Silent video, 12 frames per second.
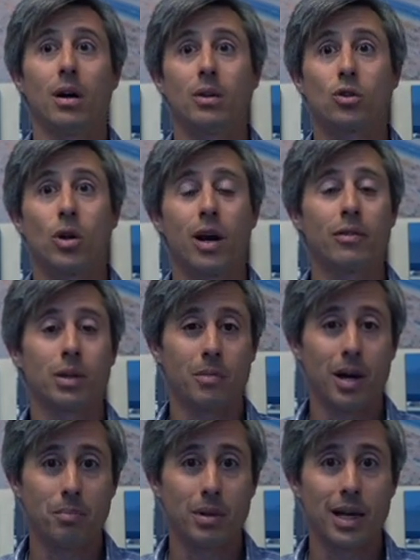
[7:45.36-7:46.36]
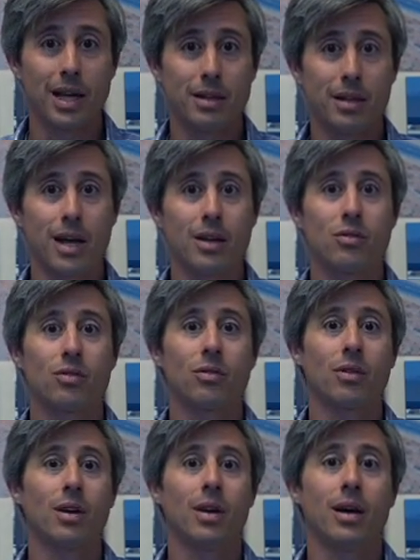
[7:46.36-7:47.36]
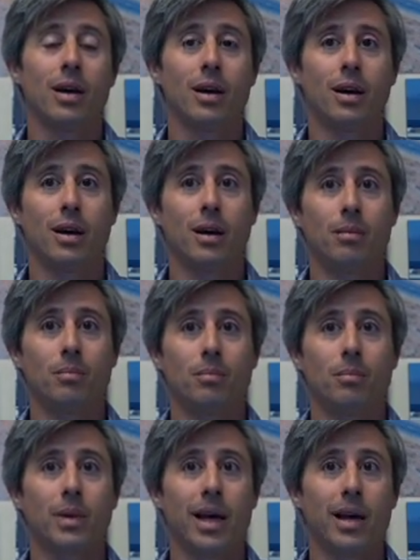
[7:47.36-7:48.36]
traveling by plane less, and